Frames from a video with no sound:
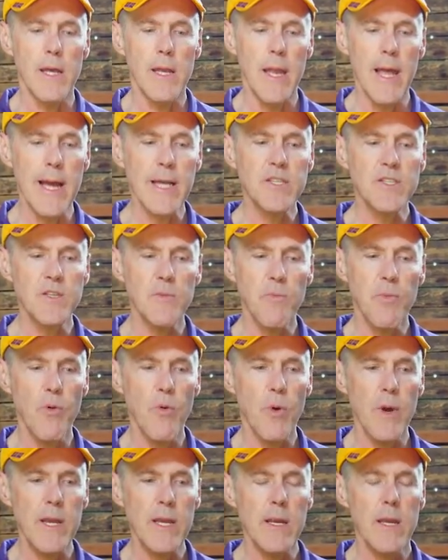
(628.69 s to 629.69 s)
an exit
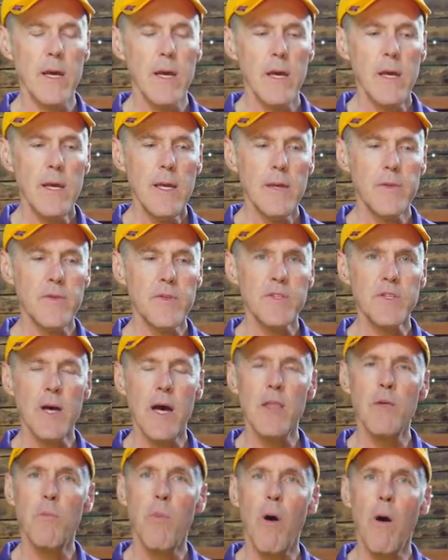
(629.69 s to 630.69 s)
point in the
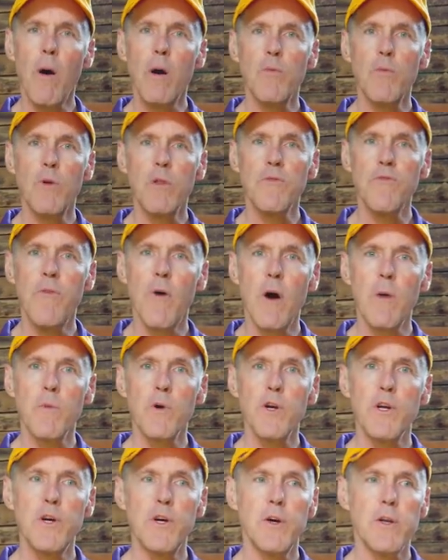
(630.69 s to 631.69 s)
side of the barn where the
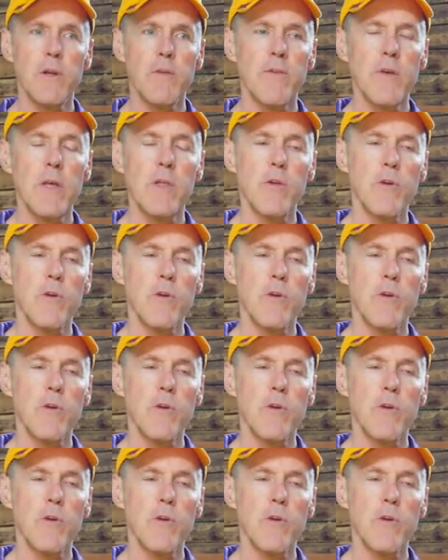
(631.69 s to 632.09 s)
farmer could have